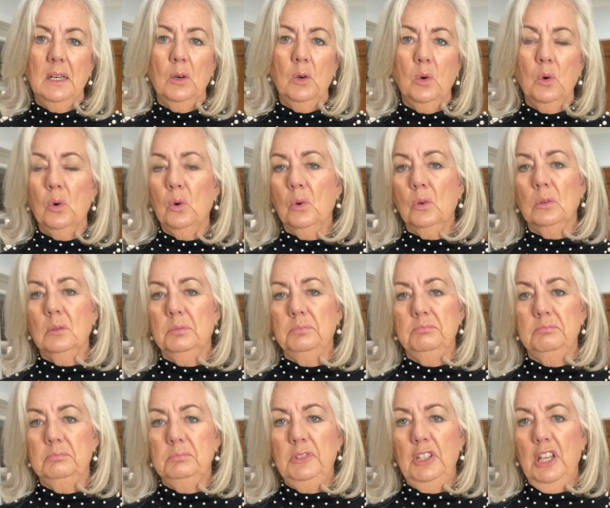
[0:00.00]
Or,
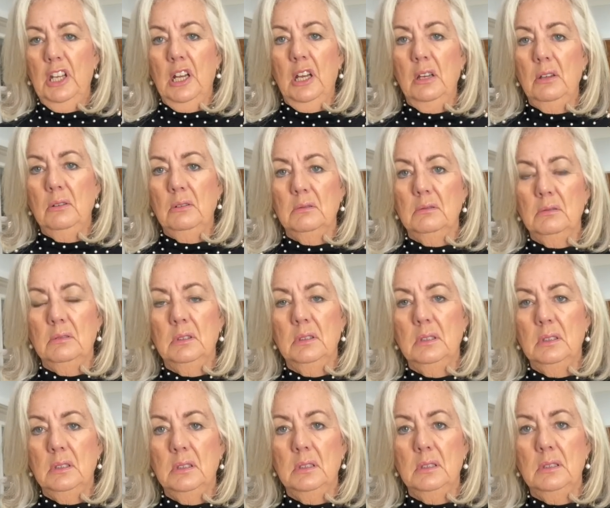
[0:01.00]
you know,
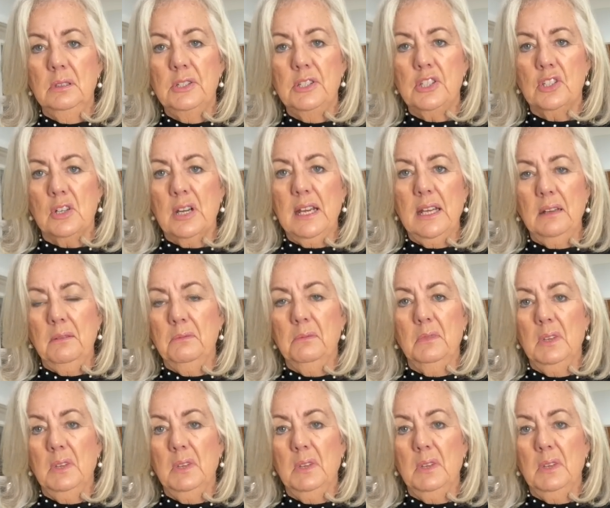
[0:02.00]
straight,